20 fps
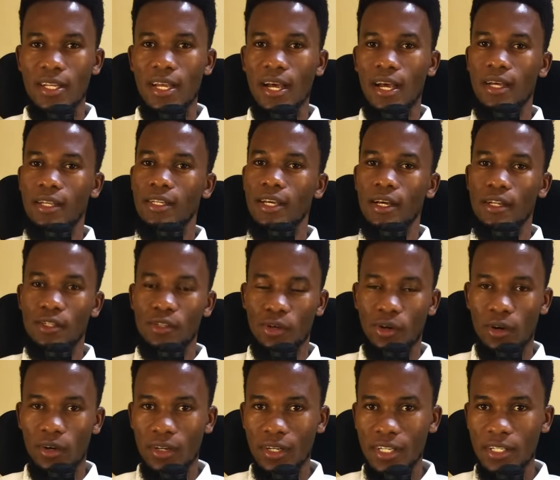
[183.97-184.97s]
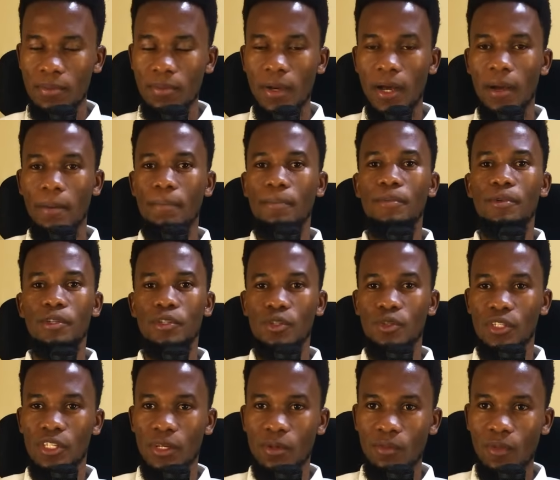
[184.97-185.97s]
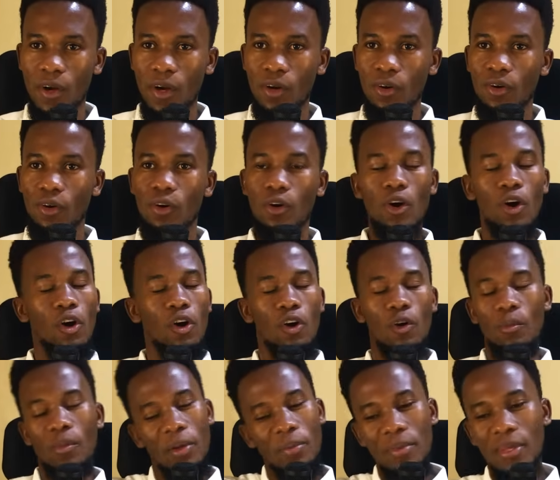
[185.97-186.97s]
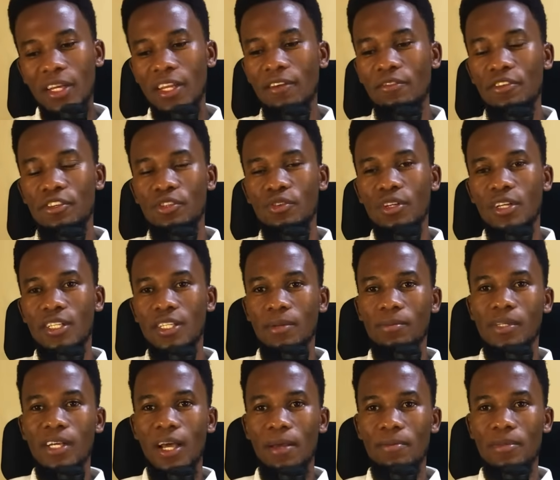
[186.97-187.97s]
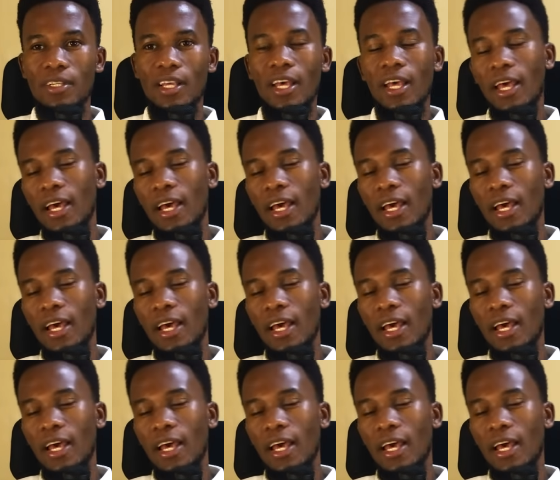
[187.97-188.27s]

Dad to Congress Mom to Dee Mwango or maybe Davy Junior sometimes.